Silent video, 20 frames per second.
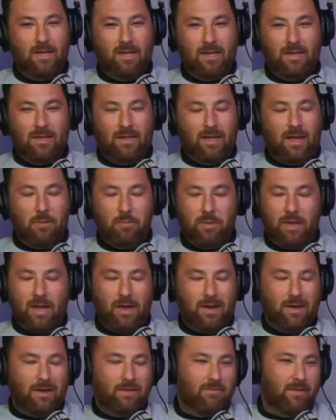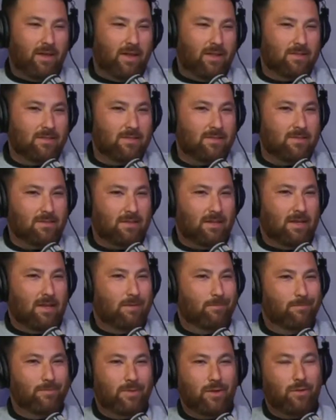helping out at events.
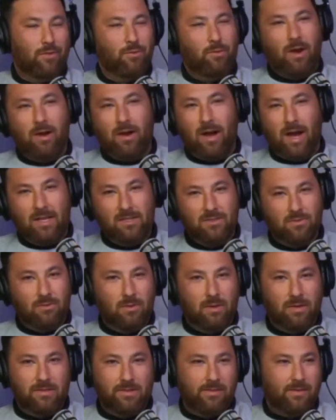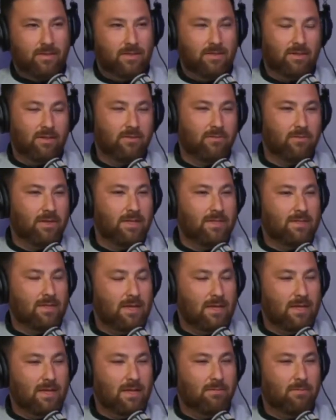Throughout high school, I was on the delivery
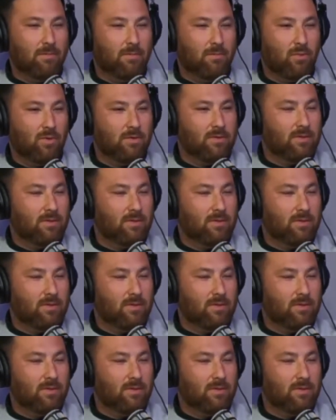team and worked in